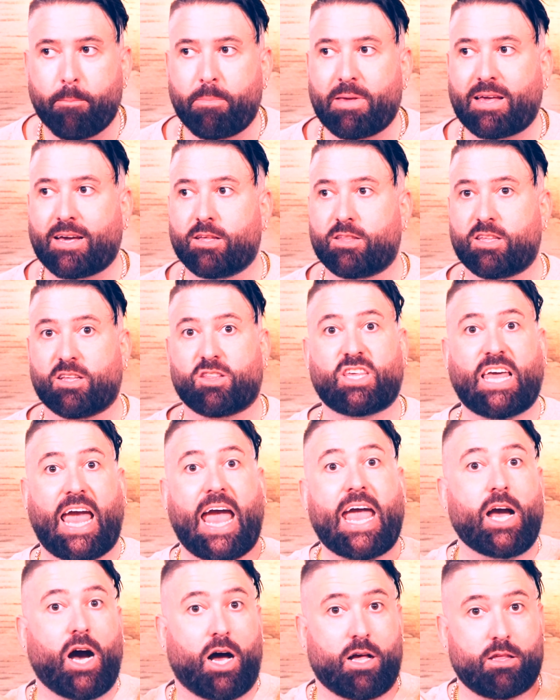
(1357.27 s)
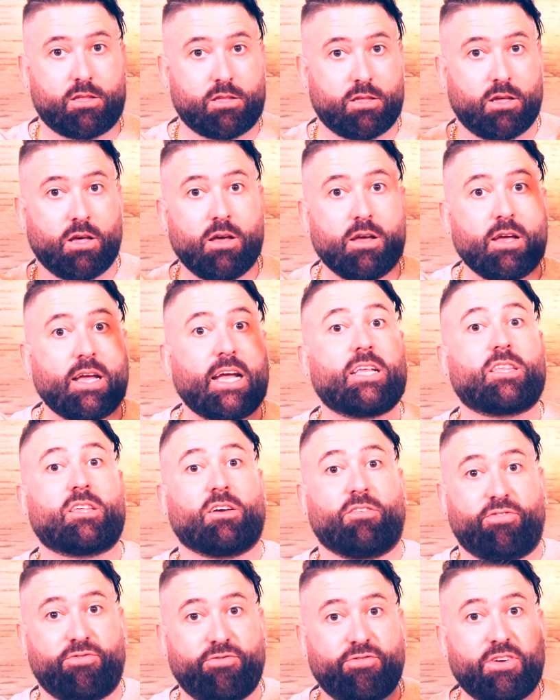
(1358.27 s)
because it's chaos. It's
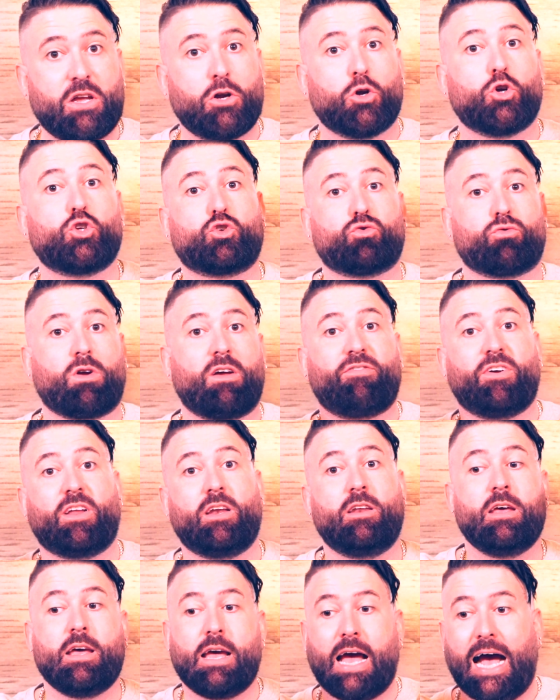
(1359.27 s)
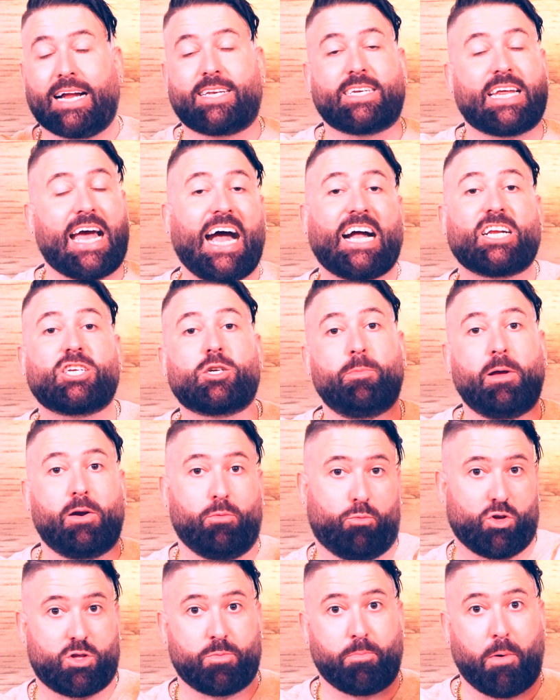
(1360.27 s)
a fear-driven attachment
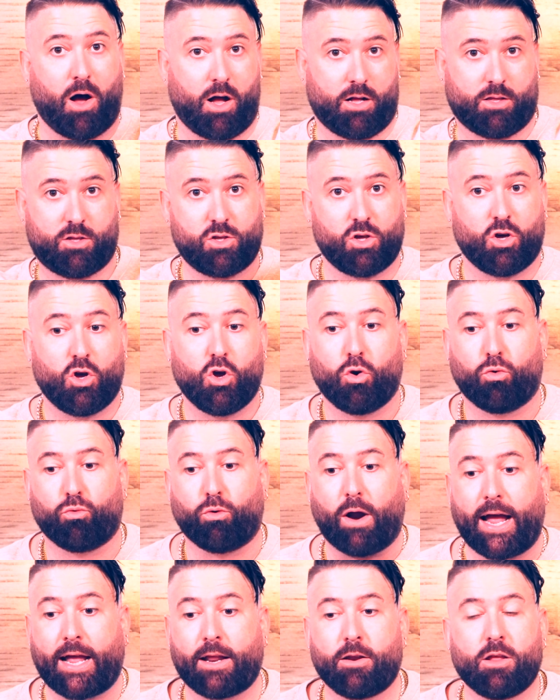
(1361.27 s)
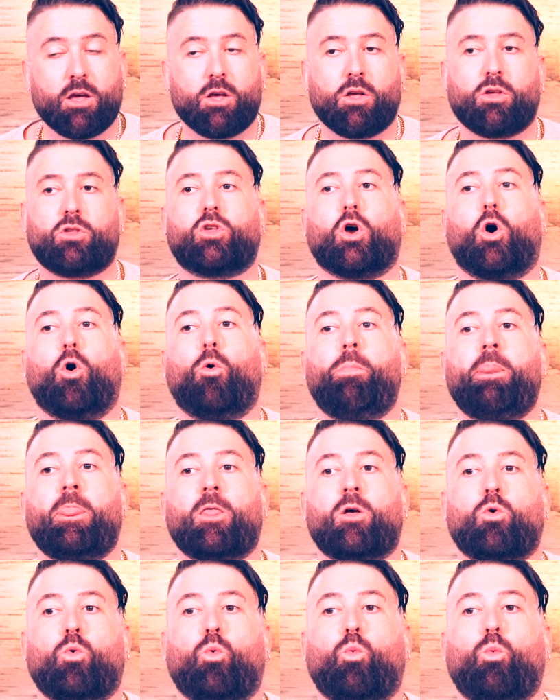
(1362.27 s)
response, right? So
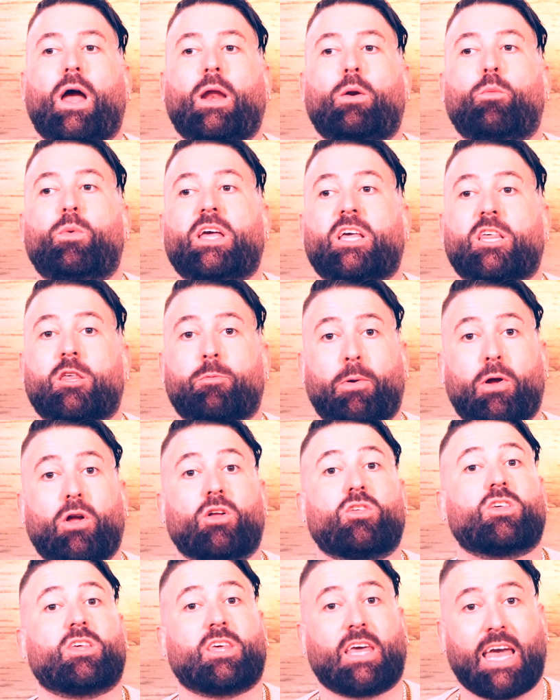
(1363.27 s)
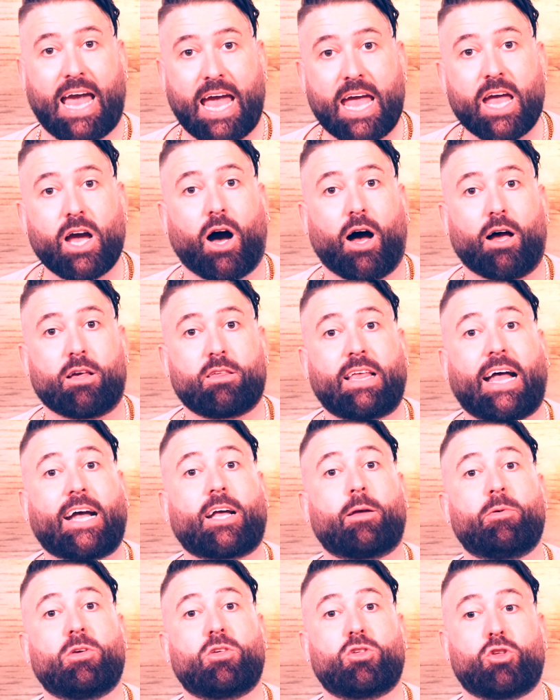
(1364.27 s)
when we experience chaos, that
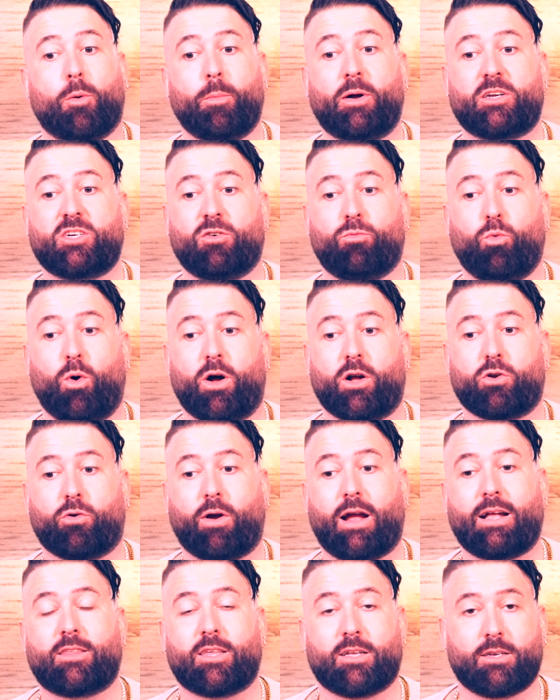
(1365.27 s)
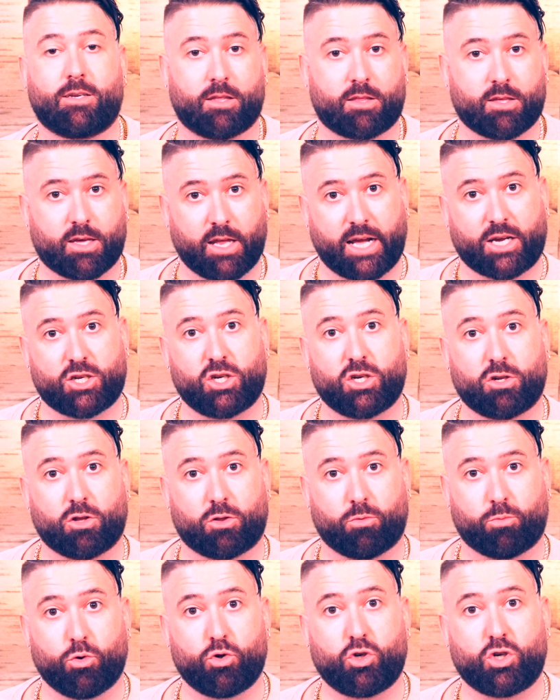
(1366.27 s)
can be so much of what creates a disconnection to
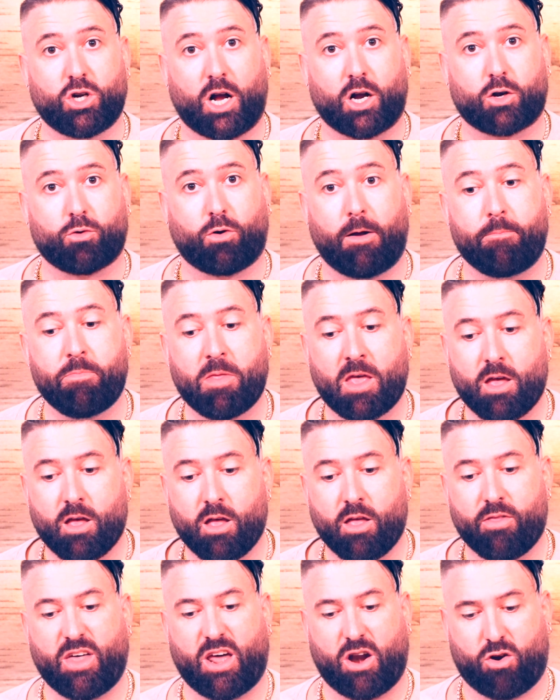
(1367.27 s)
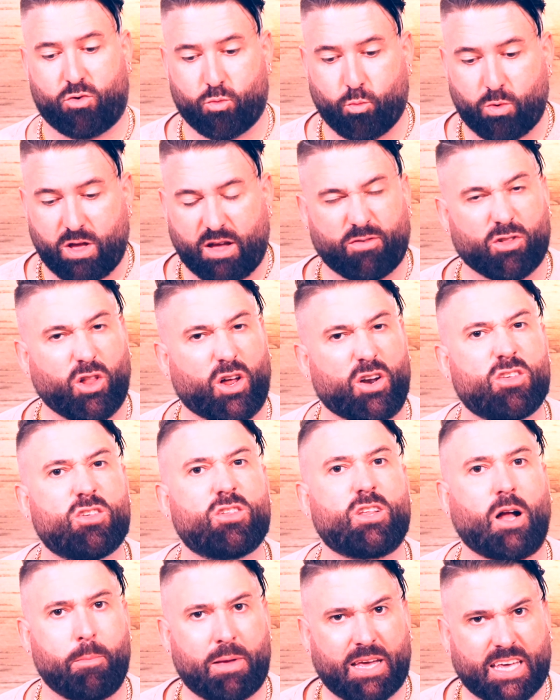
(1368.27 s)
the root chakra. We have a lot of
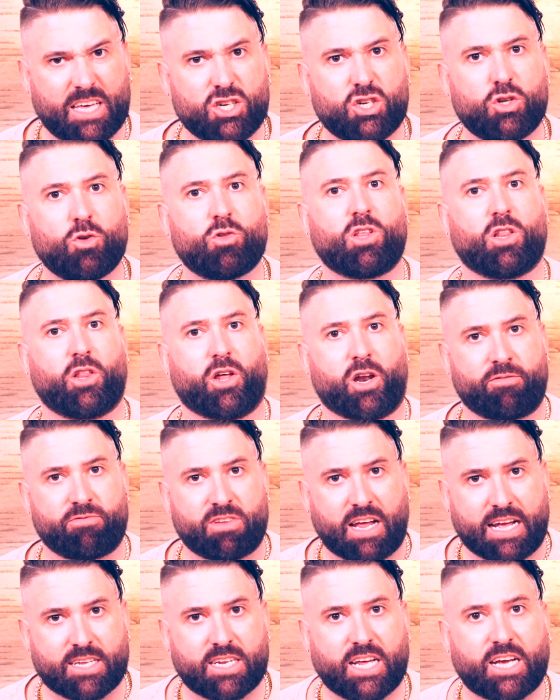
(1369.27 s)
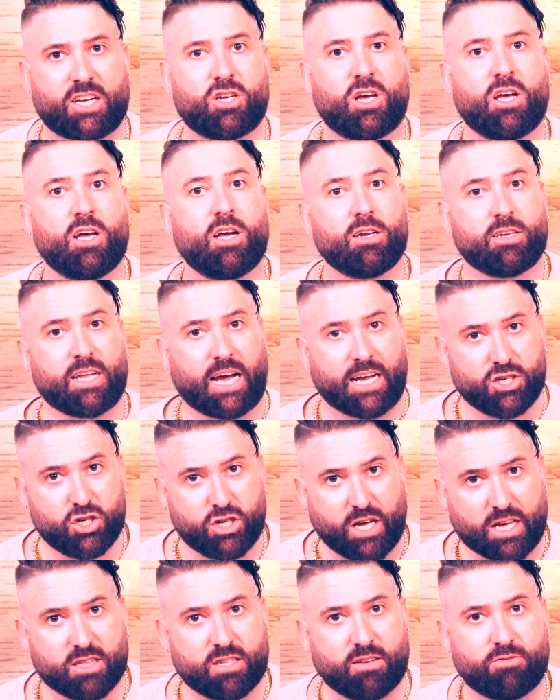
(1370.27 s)
stomach issues, a lot of
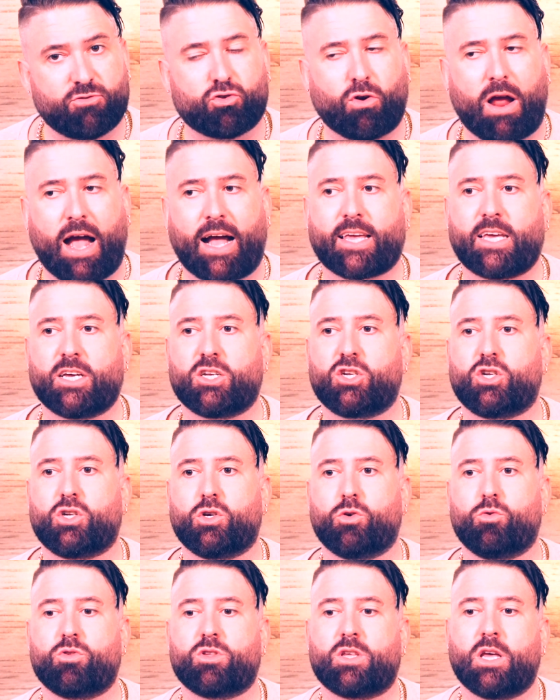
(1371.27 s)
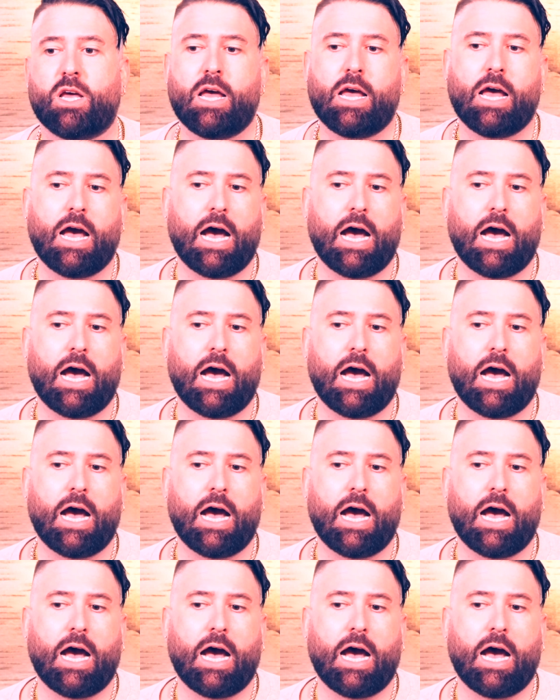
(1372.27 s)
digestive tract issues.